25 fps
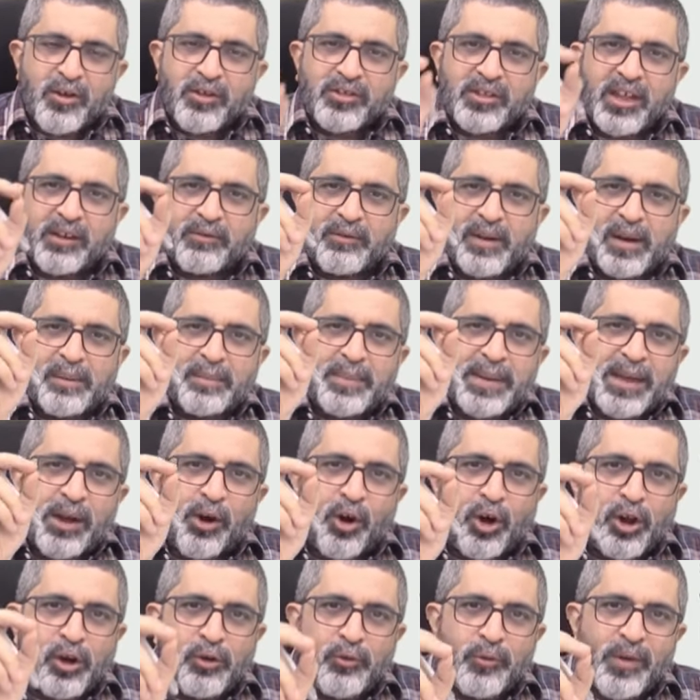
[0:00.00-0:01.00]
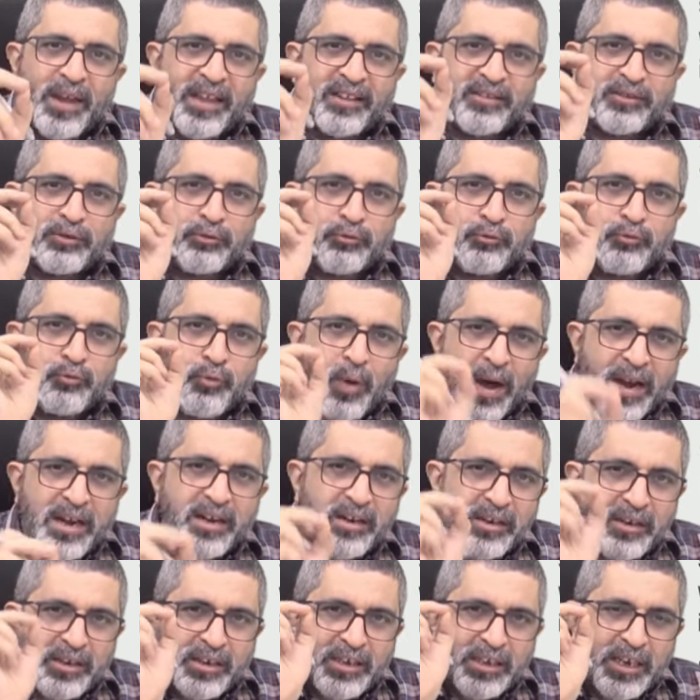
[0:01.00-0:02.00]
There will be always
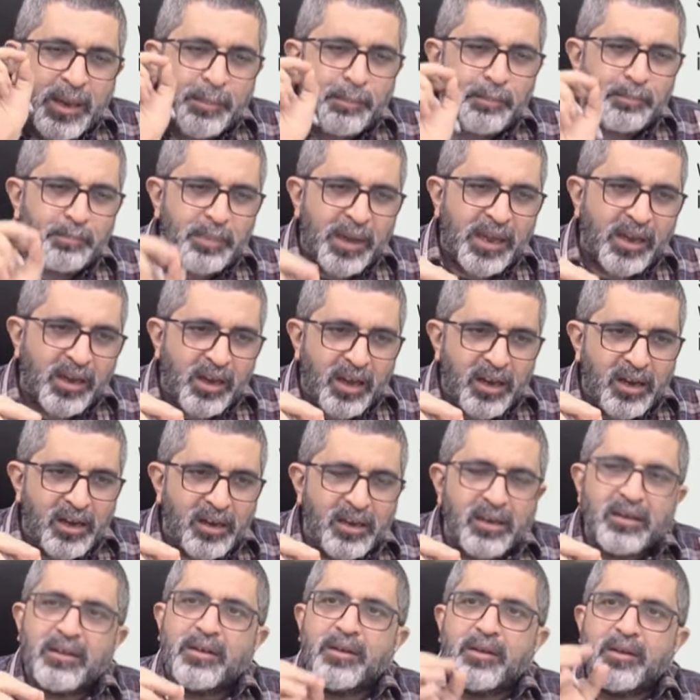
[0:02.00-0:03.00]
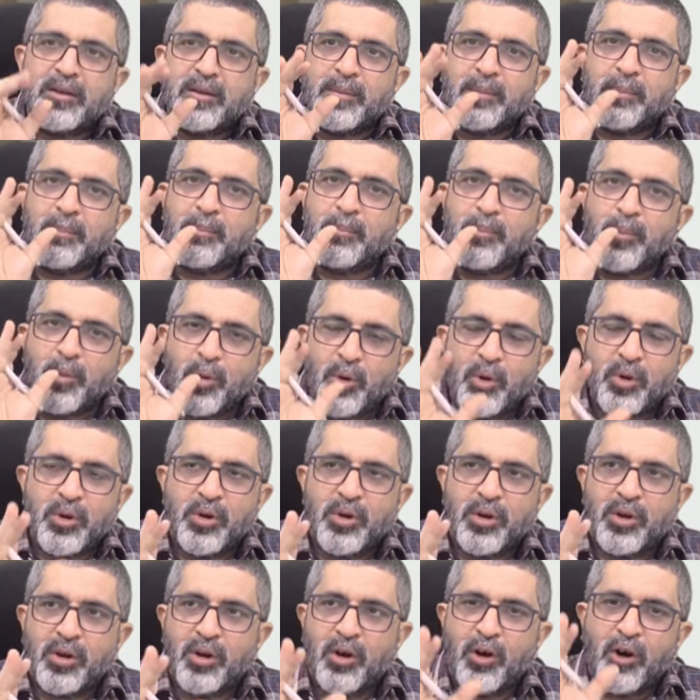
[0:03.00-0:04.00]
one typical
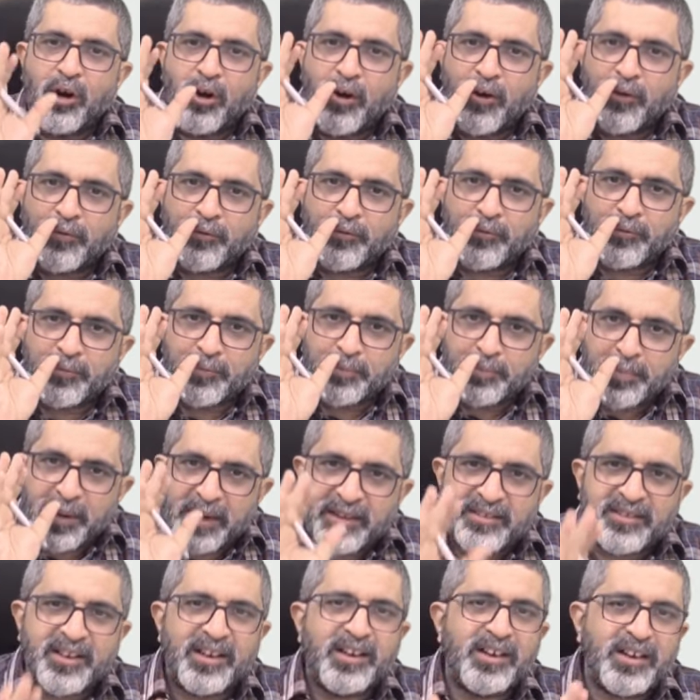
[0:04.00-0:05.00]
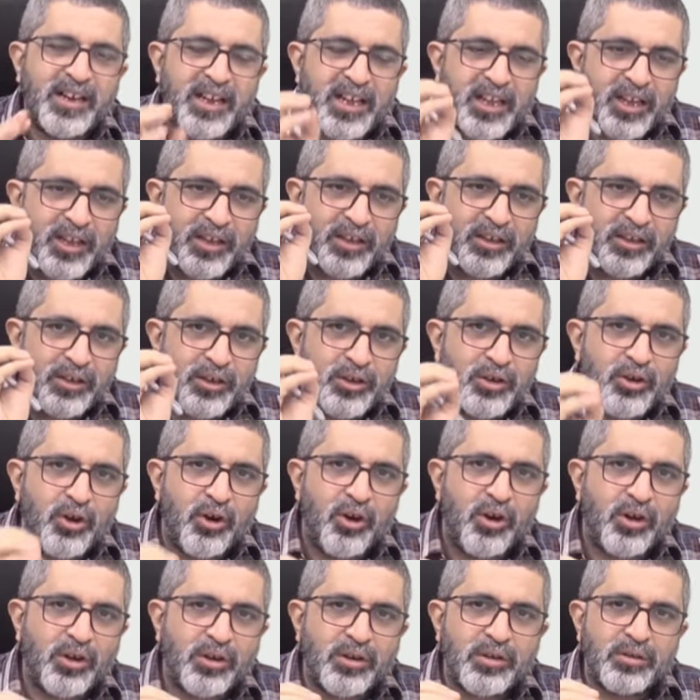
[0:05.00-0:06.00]
mode of presenting
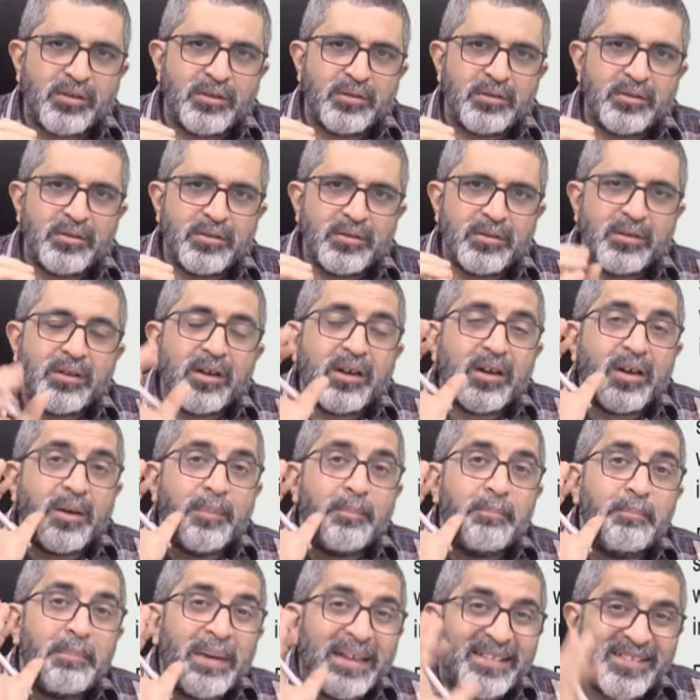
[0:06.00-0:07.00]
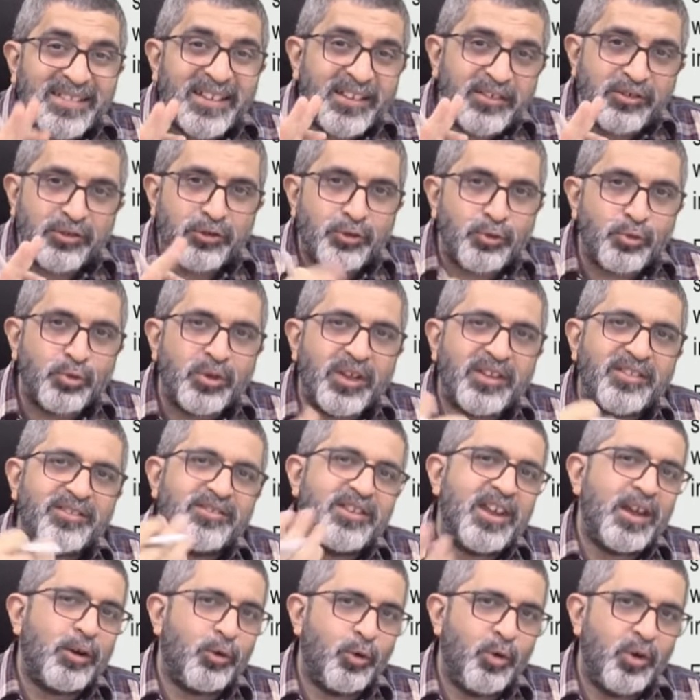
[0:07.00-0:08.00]
your message to the
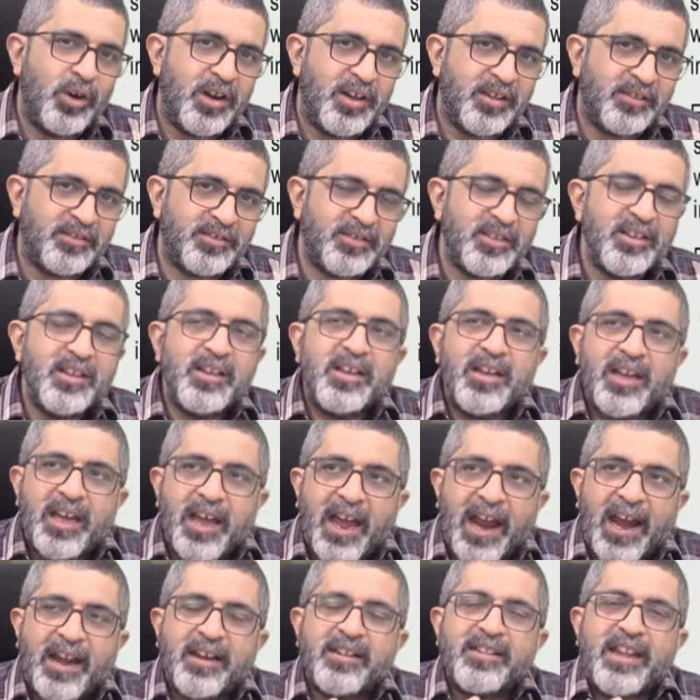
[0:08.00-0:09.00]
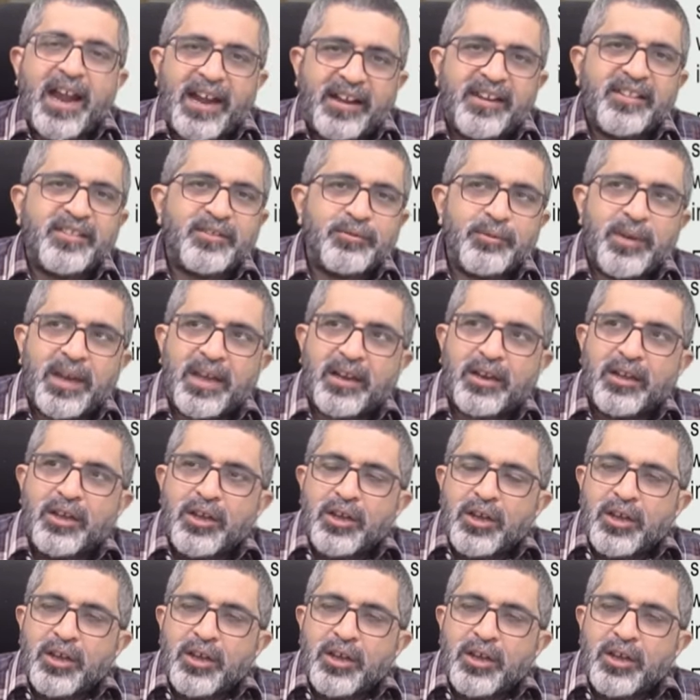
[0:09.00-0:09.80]
stakeholders, and that is where